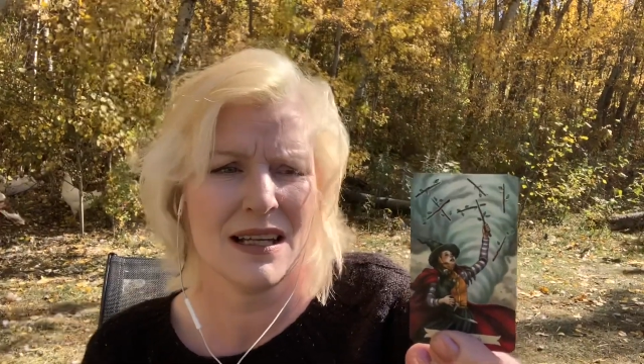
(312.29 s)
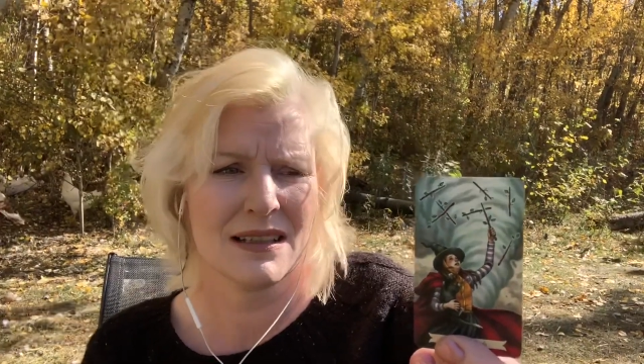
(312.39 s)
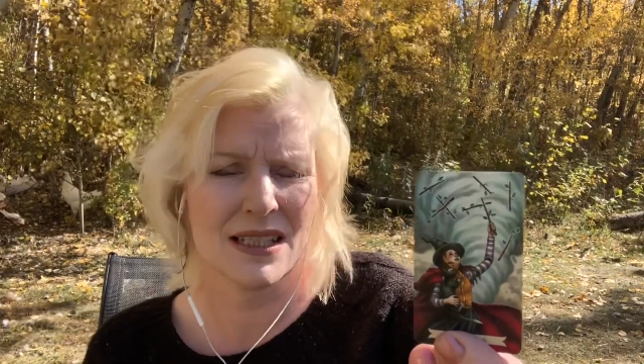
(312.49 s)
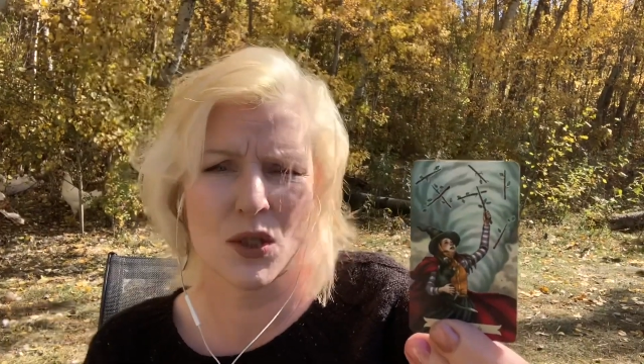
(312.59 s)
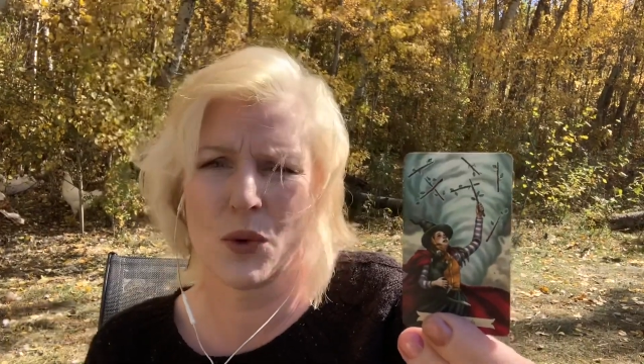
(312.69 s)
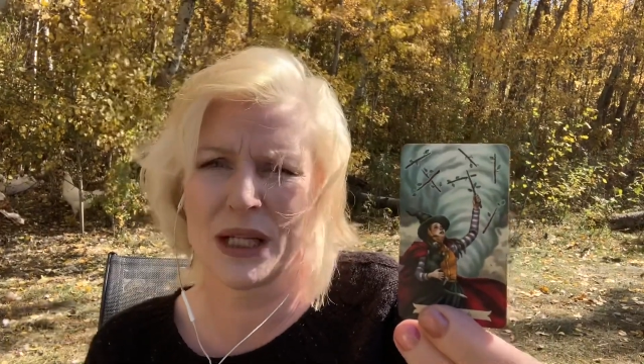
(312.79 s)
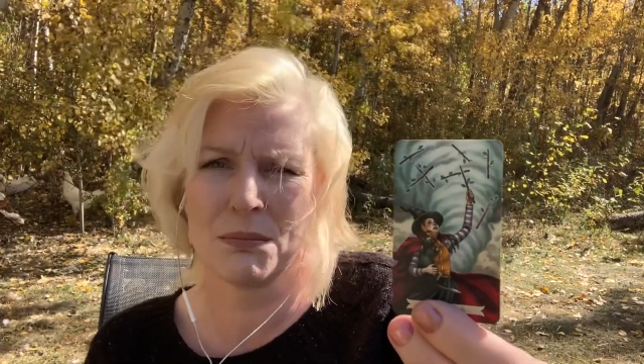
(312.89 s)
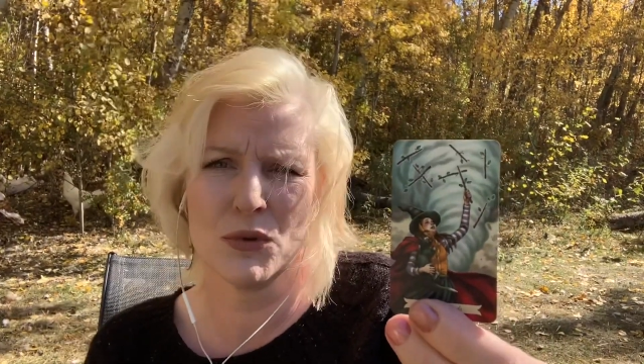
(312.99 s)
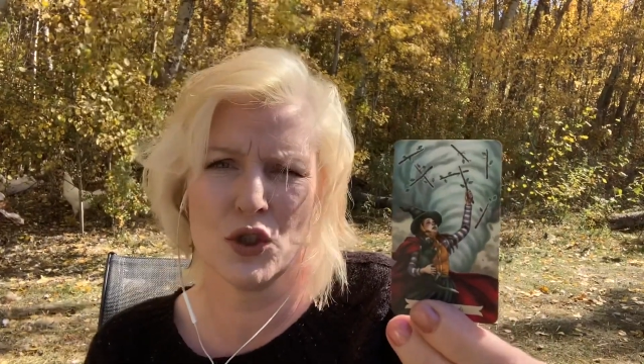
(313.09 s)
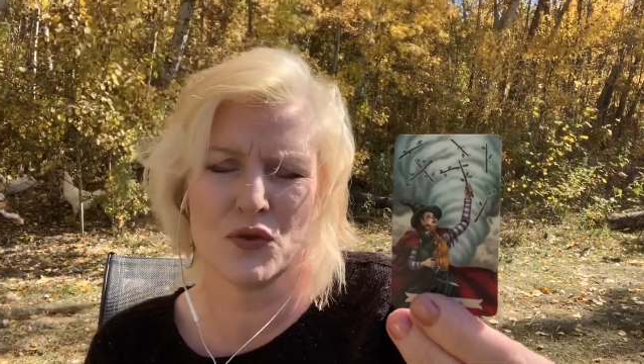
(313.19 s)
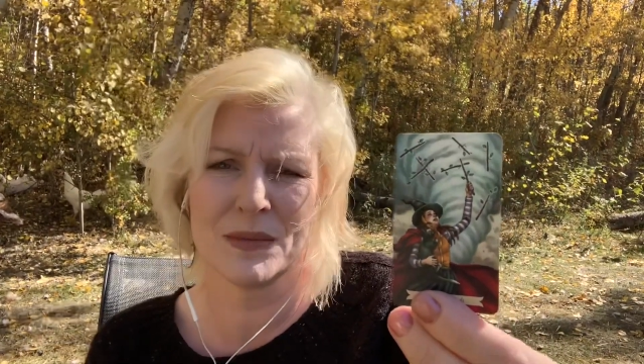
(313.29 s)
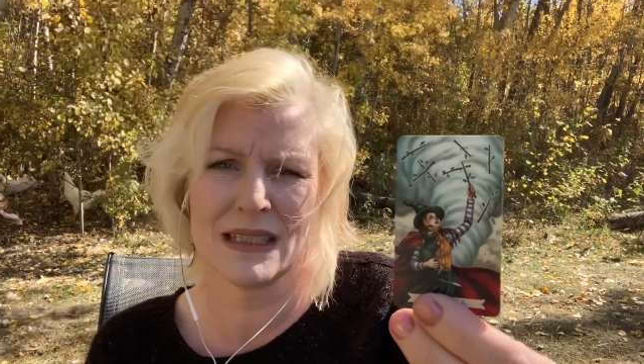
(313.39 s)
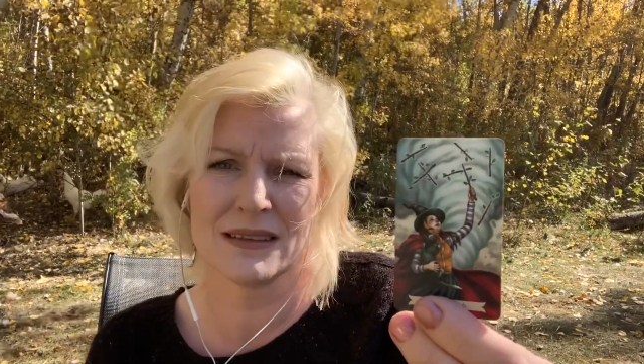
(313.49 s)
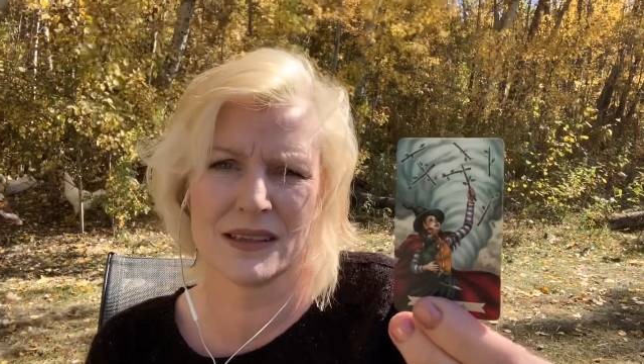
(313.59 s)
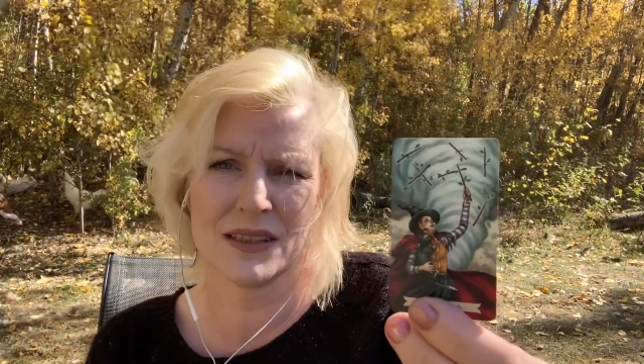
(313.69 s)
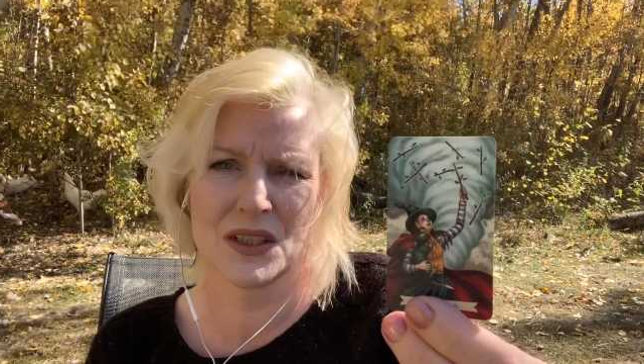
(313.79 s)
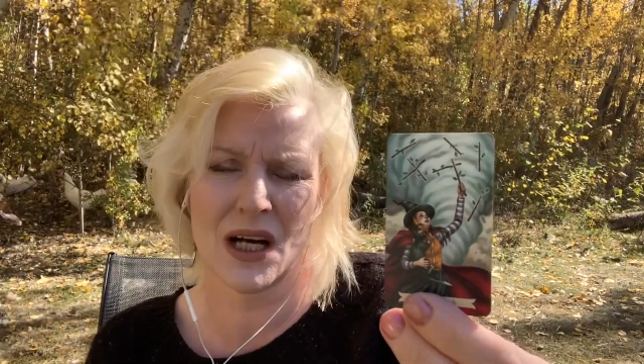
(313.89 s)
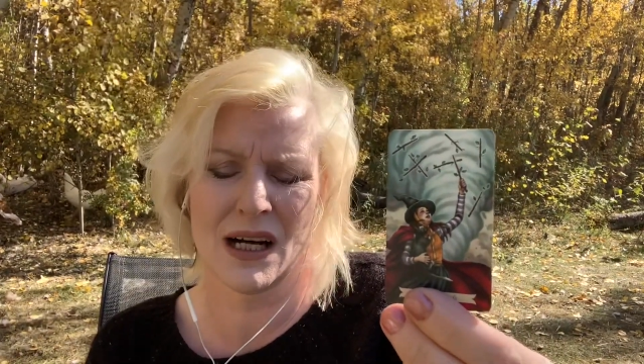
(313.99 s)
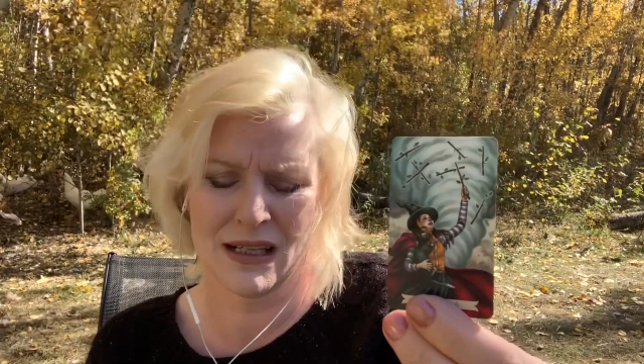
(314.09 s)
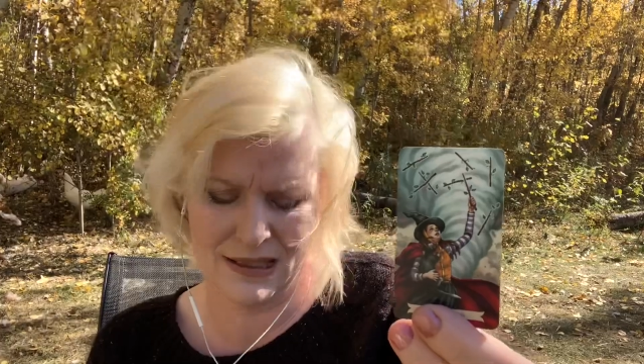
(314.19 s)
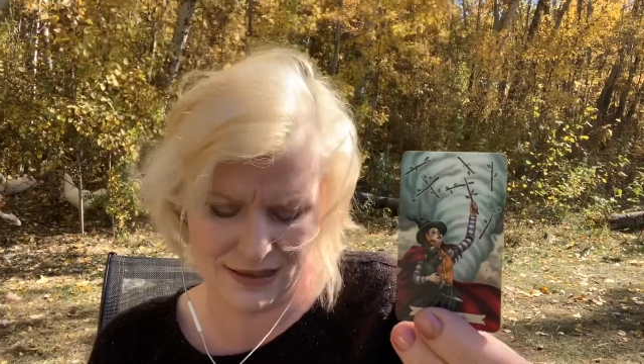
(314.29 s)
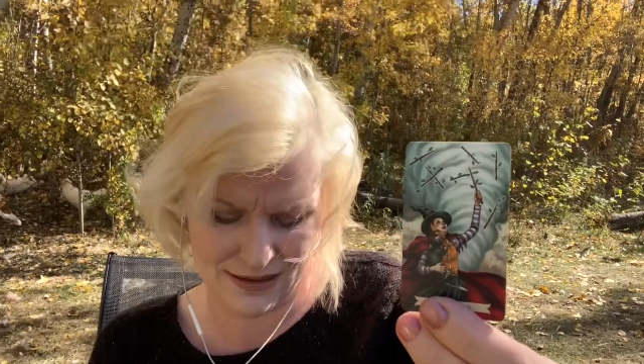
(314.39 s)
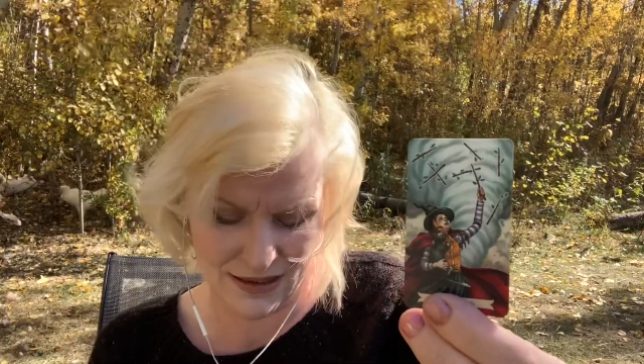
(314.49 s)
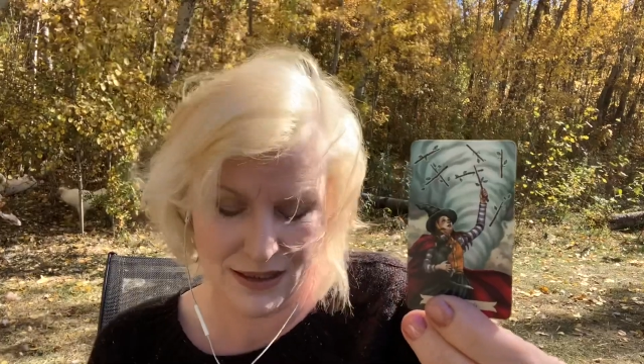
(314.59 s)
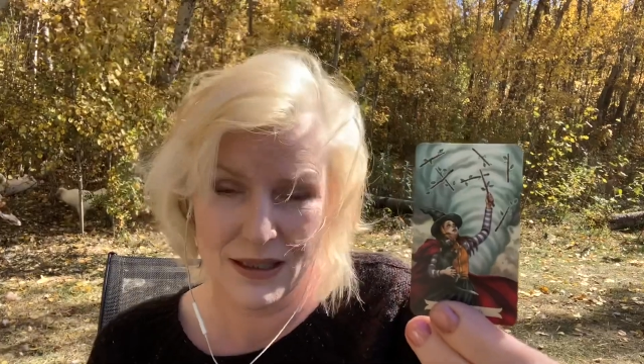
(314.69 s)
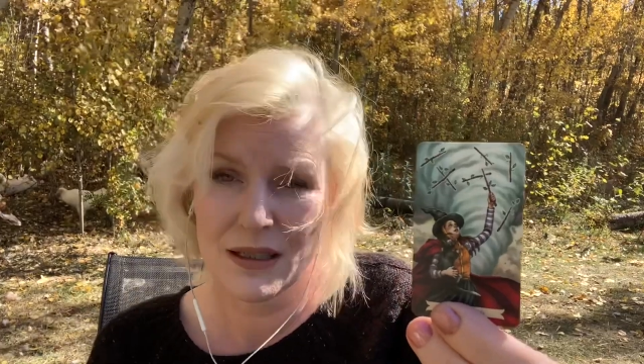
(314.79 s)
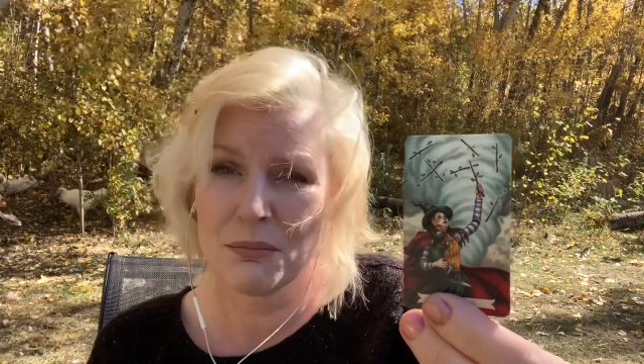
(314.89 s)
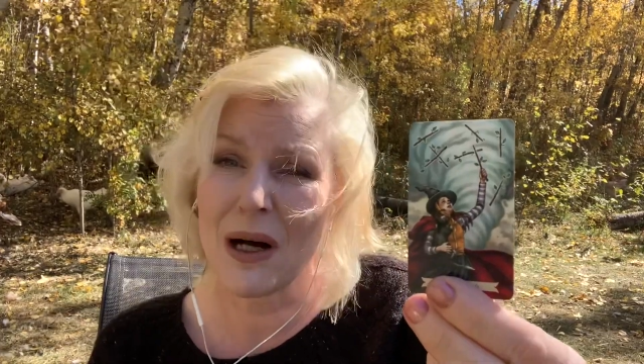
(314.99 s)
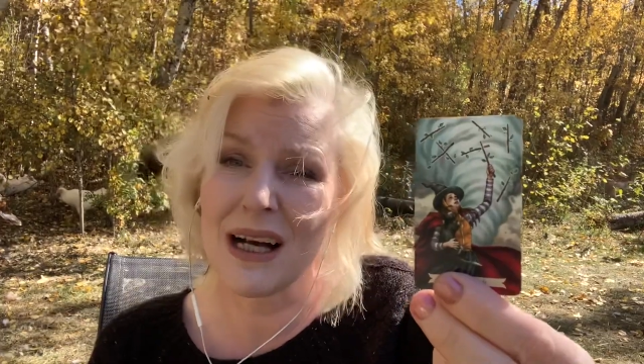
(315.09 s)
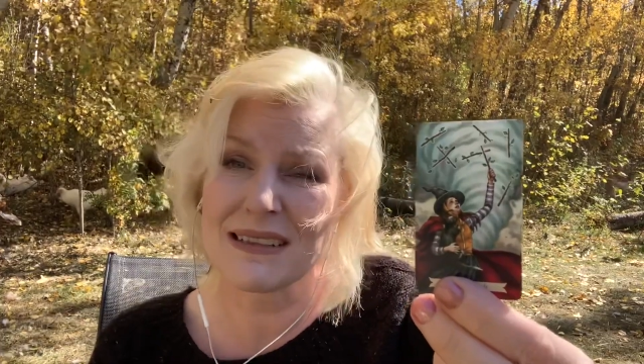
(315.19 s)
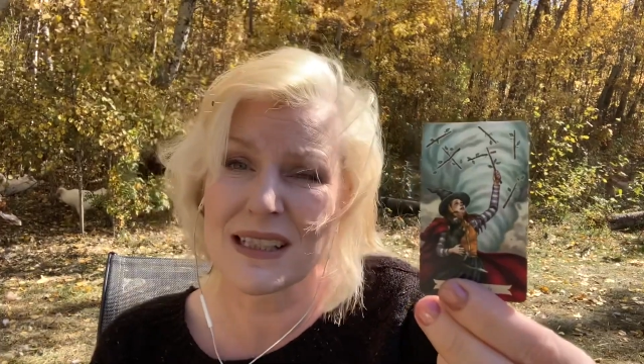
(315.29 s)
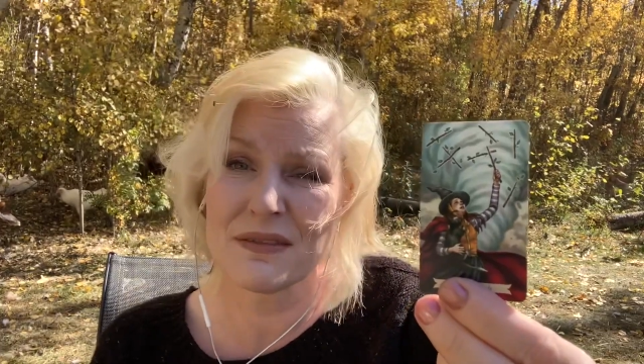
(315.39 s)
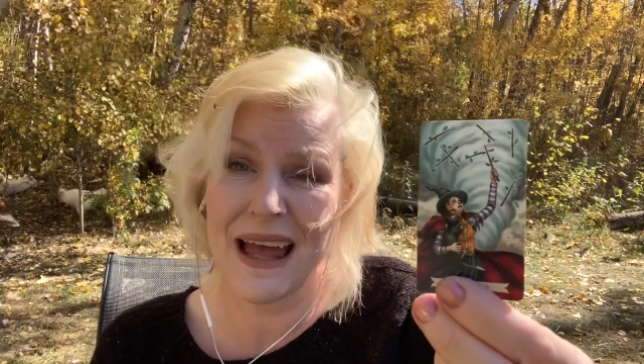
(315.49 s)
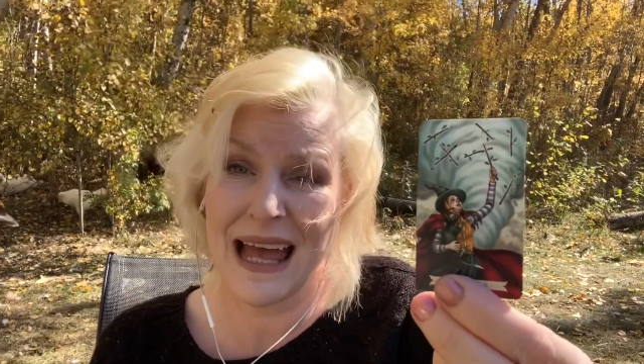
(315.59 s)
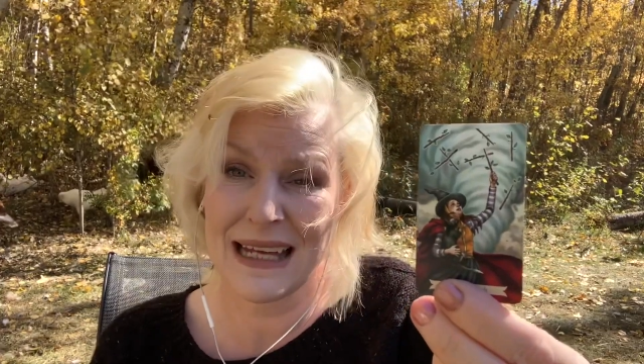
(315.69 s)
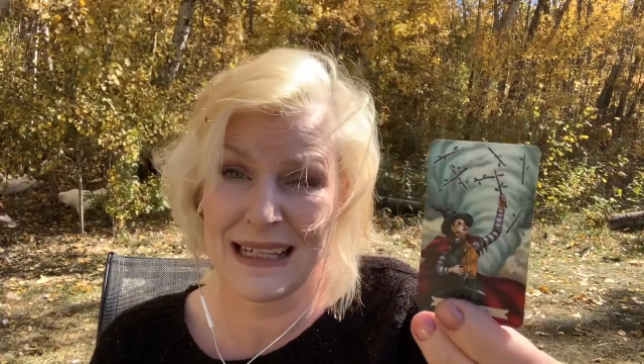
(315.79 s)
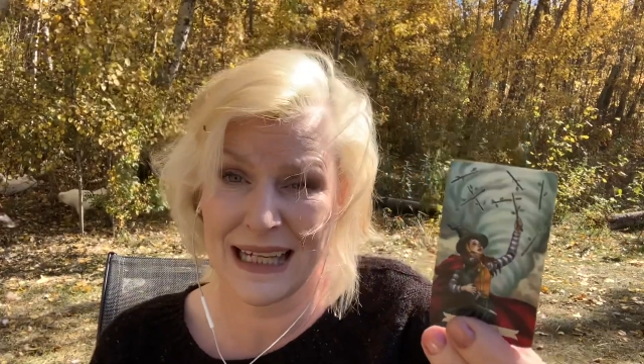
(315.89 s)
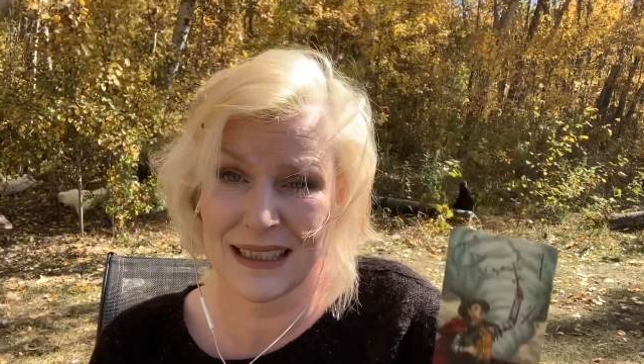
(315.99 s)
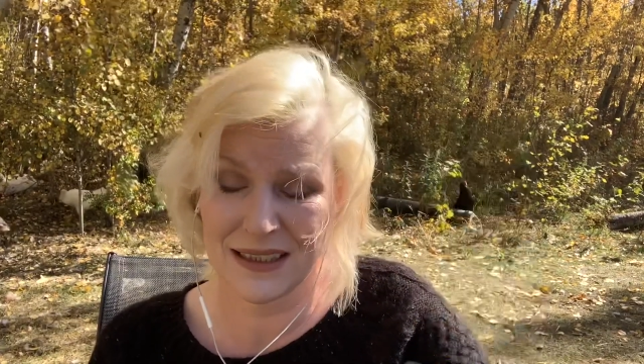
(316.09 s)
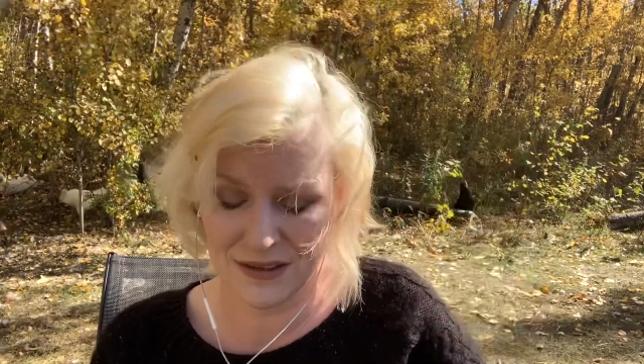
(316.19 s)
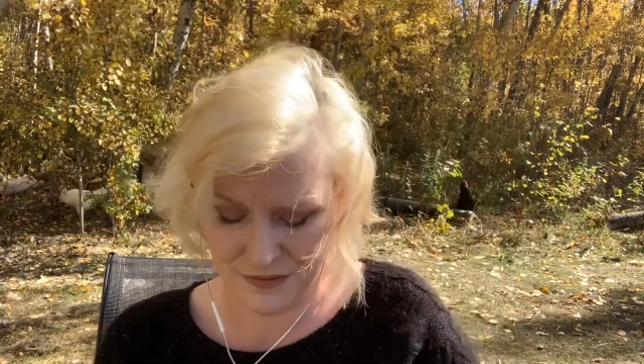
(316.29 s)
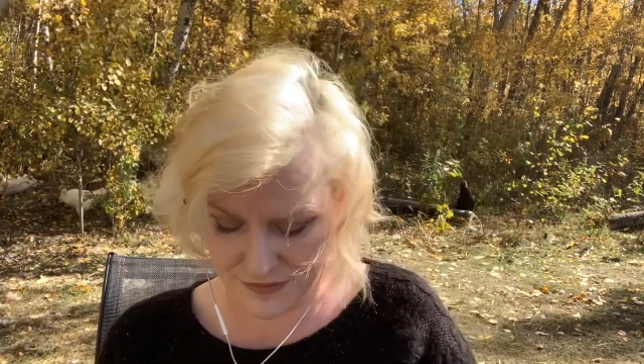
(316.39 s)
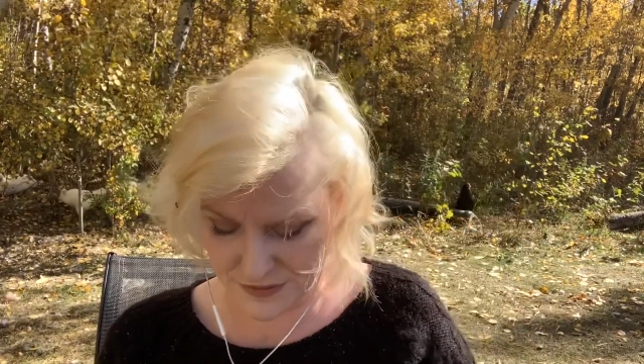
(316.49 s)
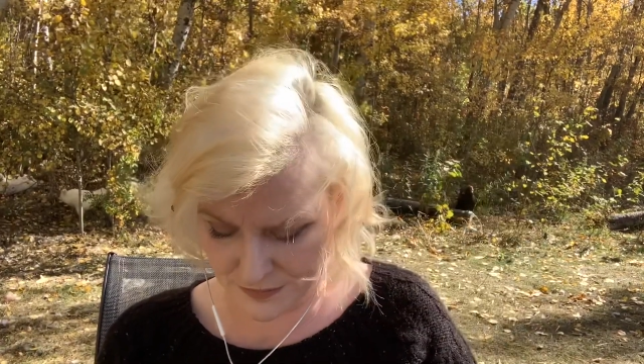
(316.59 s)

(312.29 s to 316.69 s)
this quick movement could cause positive and negative.